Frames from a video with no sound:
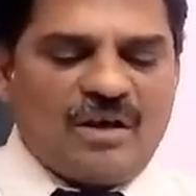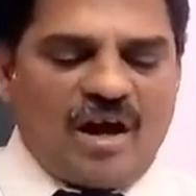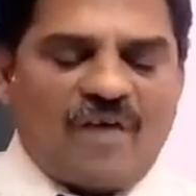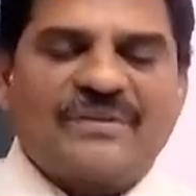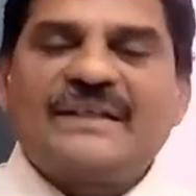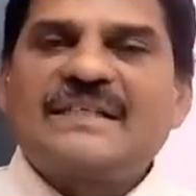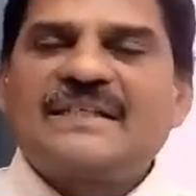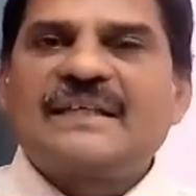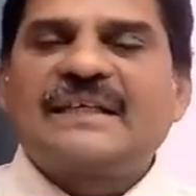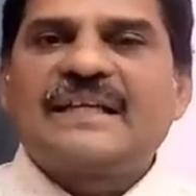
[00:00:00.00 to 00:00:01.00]
of the
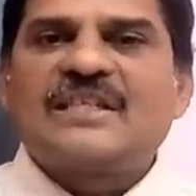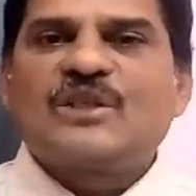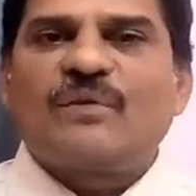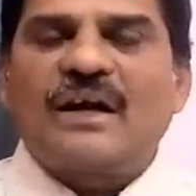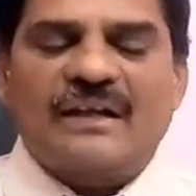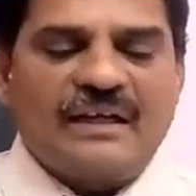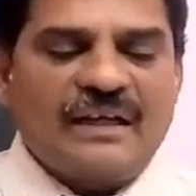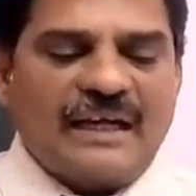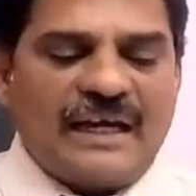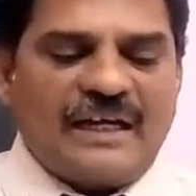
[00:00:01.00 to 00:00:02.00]
disintegration is what?
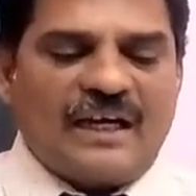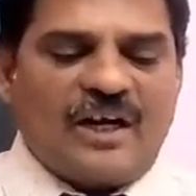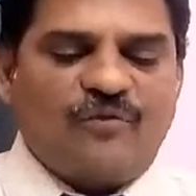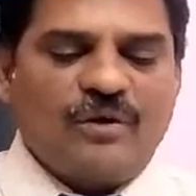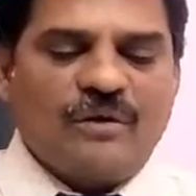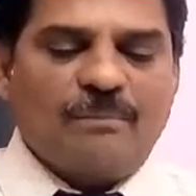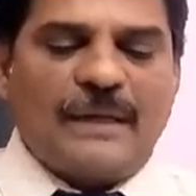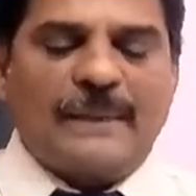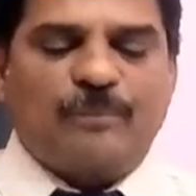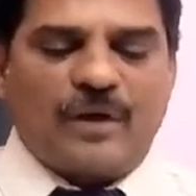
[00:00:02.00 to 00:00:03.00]
End of
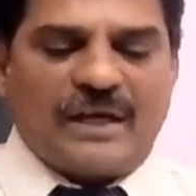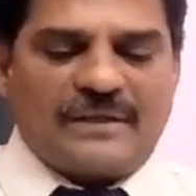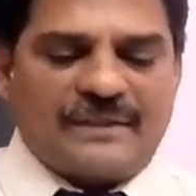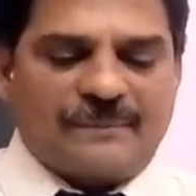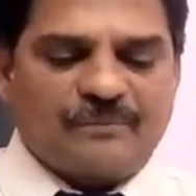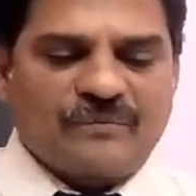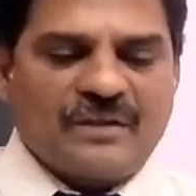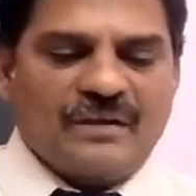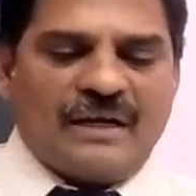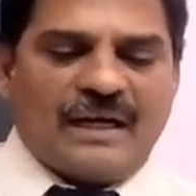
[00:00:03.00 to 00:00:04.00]
bipolarity.
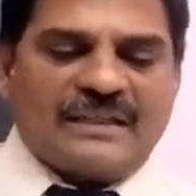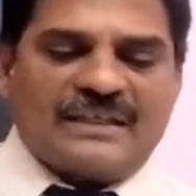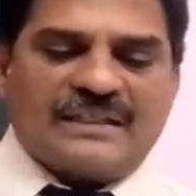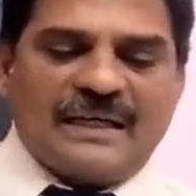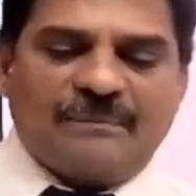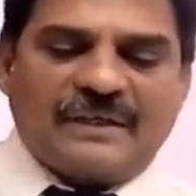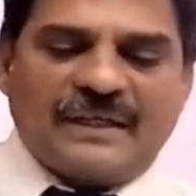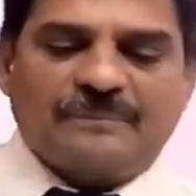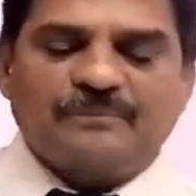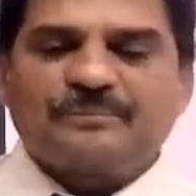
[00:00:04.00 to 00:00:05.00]
At the same
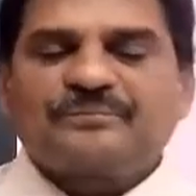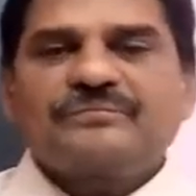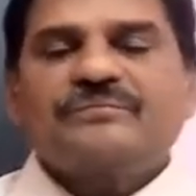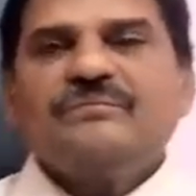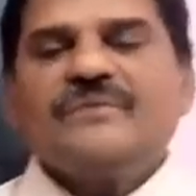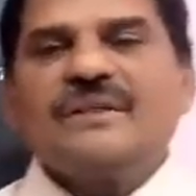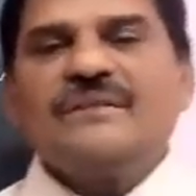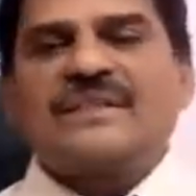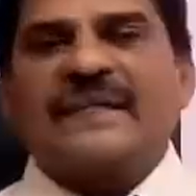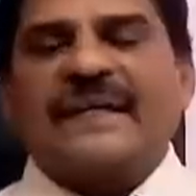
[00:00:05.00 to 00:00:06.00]
time,
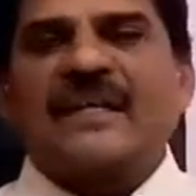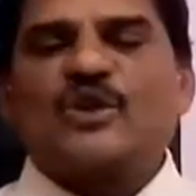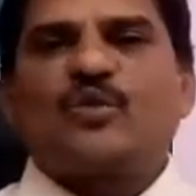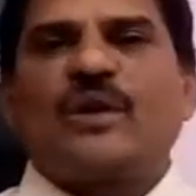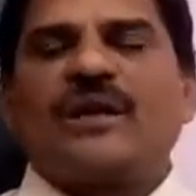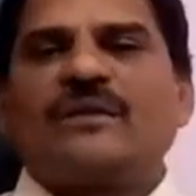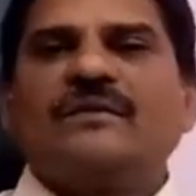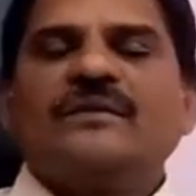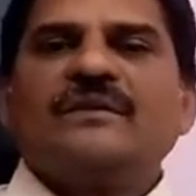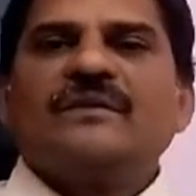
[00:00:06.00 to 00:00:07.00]
the second is what?
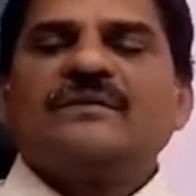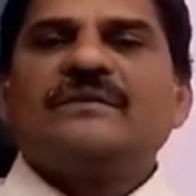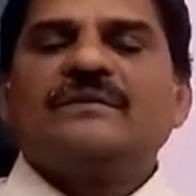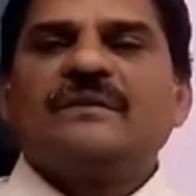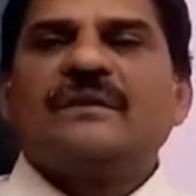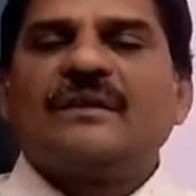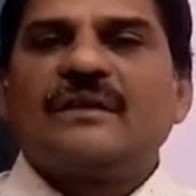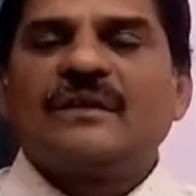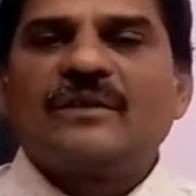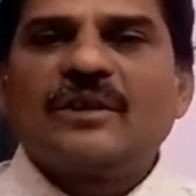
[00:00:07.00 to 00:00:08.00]

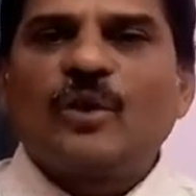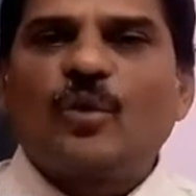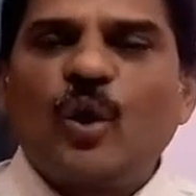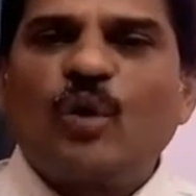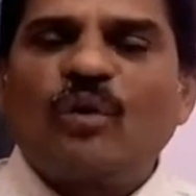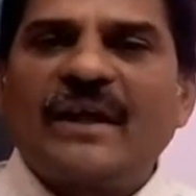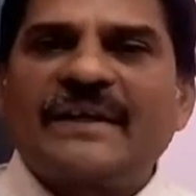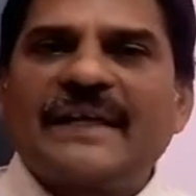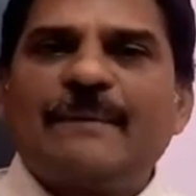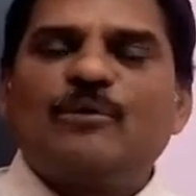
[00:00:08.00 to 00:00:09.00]
The Cold War
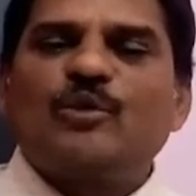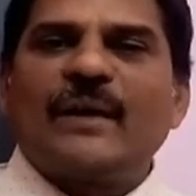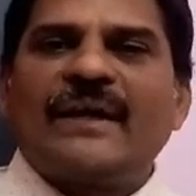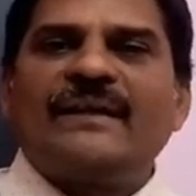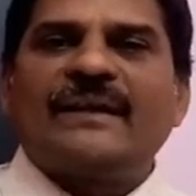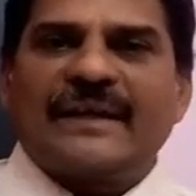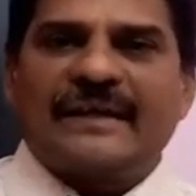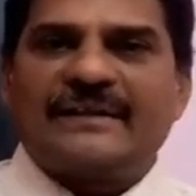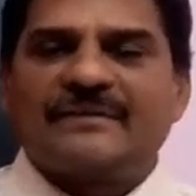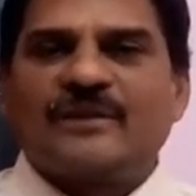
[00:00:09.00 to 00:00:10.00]
came to an
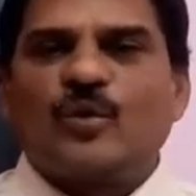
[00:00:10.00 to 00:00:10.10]
end.